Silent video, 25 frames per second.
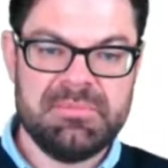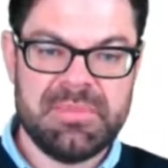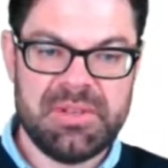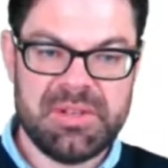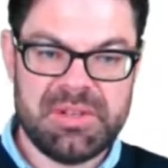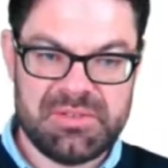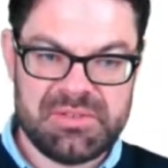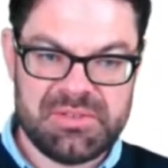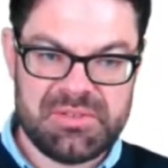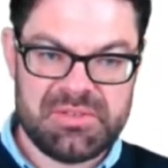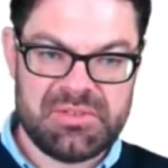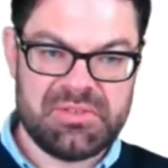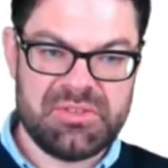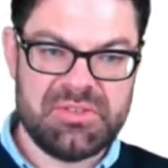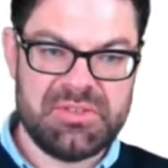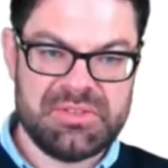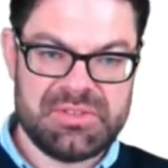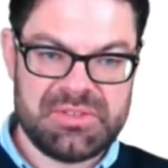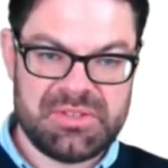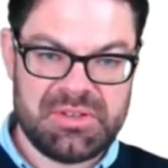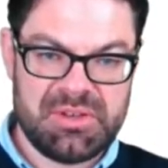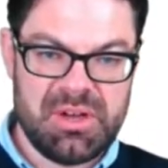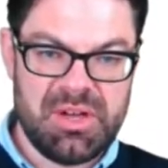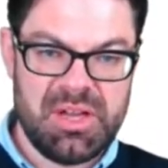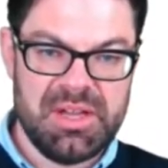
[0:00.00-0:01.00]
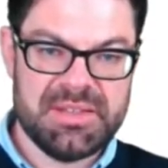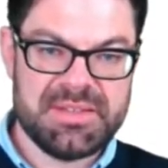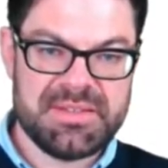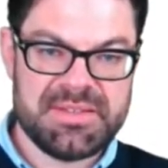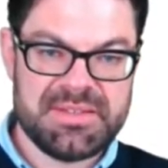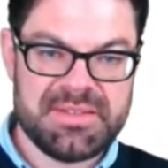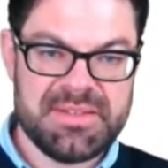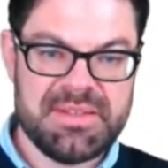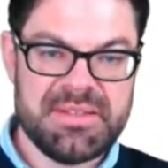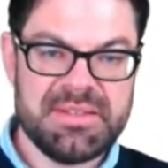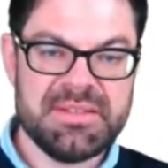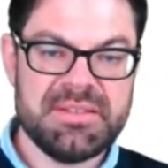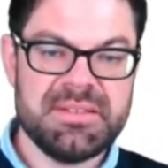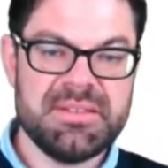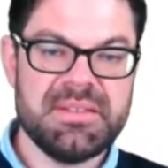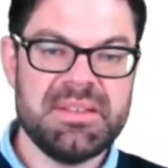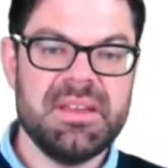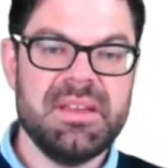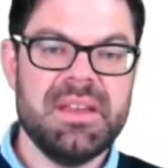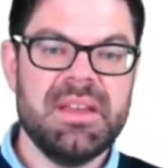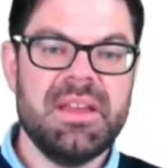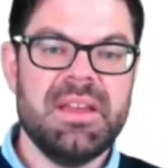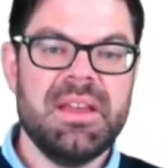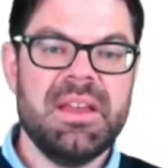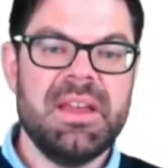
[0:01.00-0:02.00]
because it's constant,
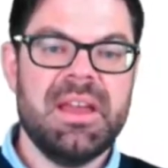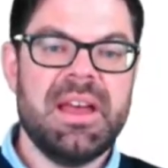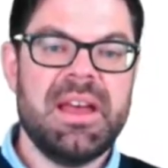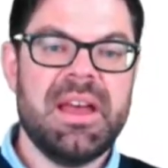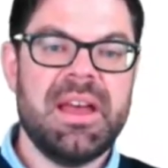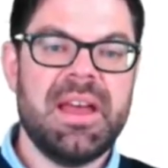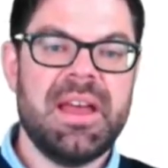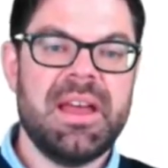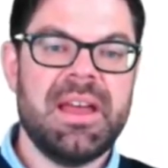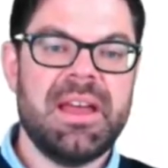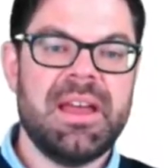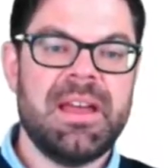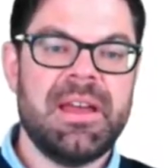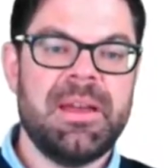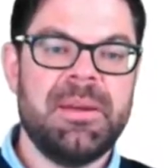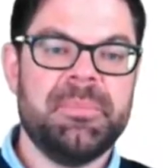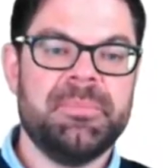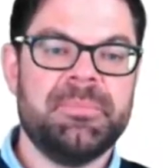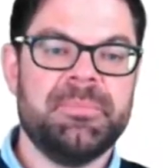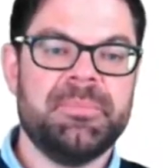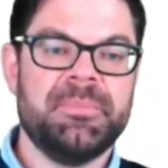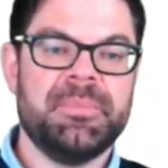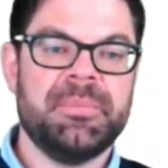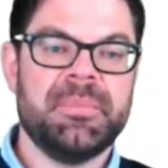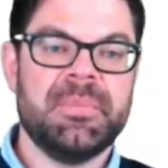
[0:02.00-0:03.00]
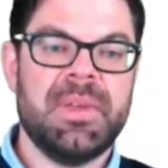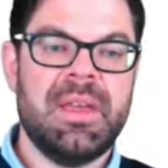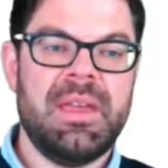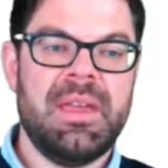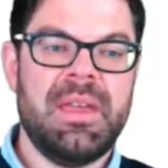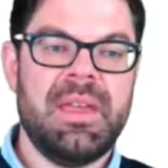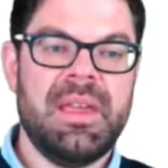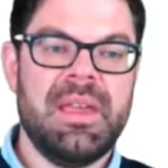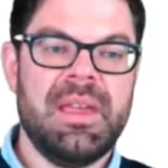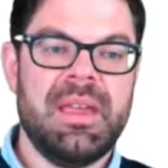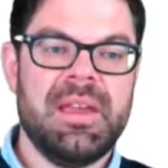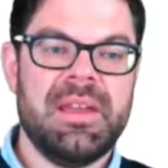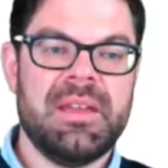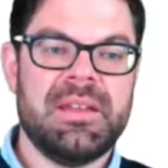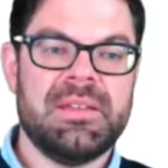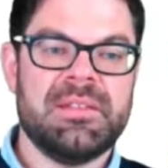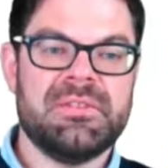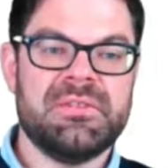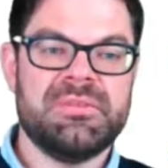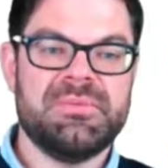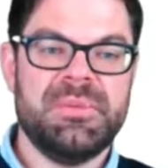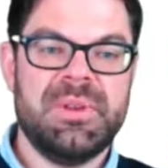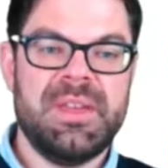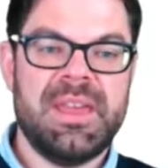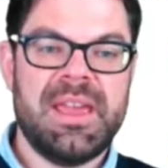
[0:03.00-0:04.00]
um,
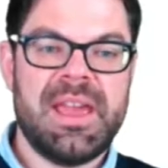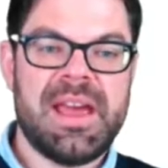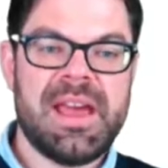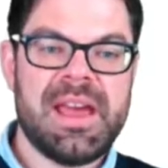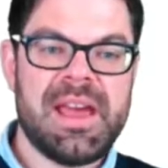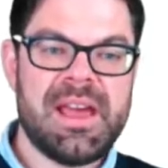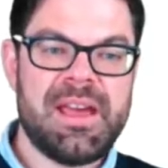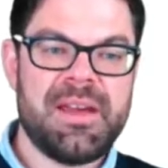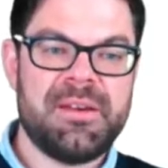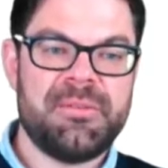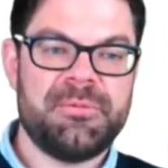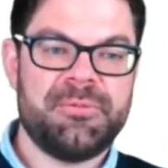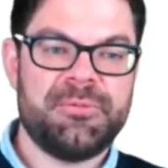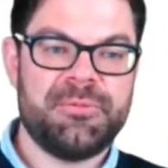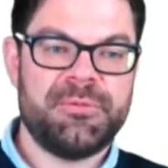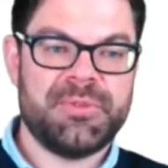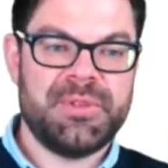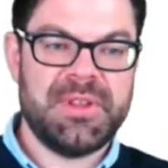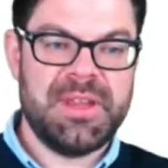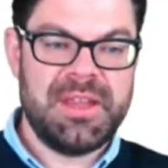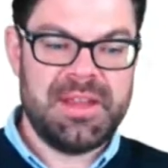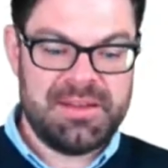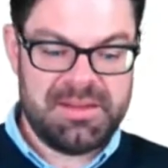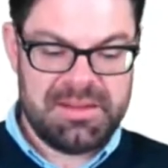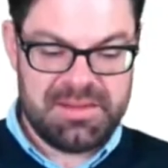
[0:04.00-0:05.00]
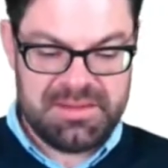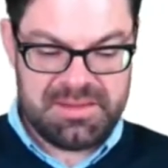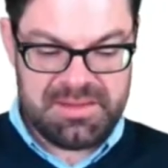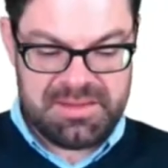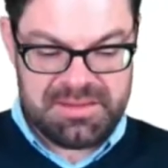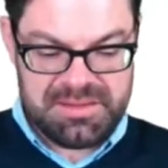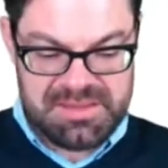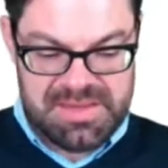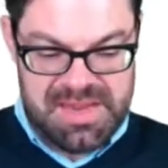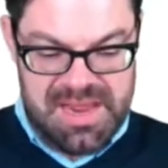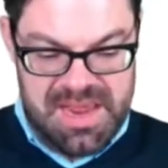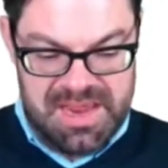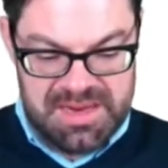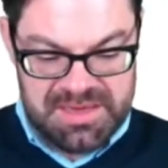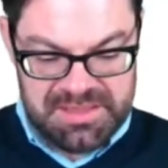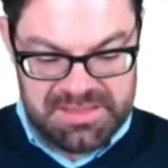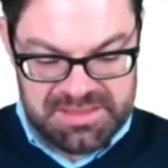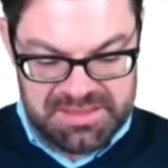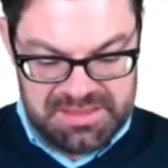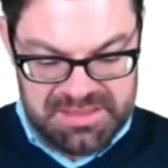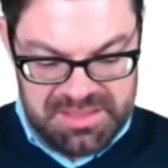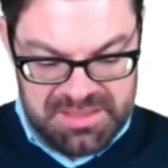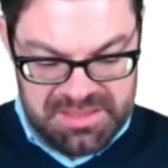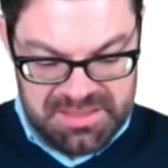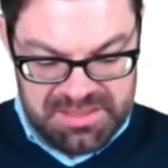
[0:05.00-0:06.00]
and we have then the
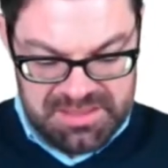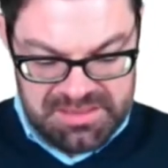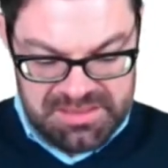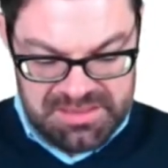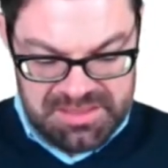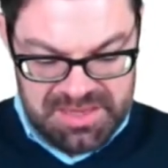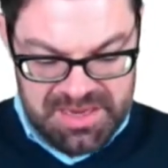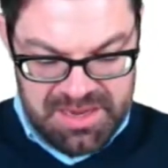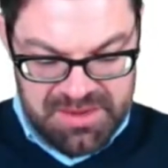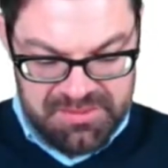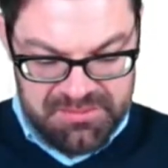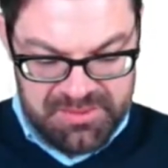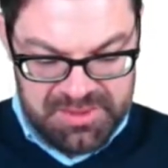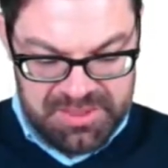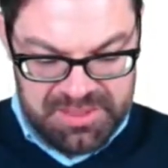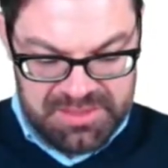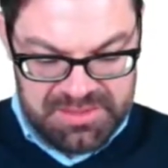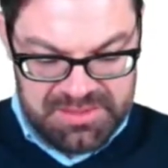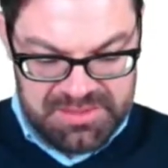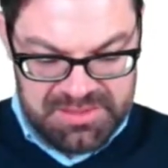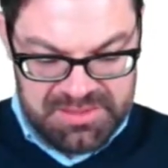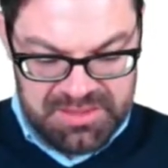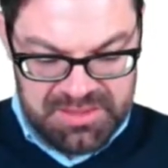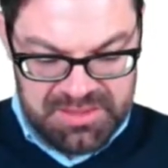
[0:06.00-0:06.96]
tax that is levied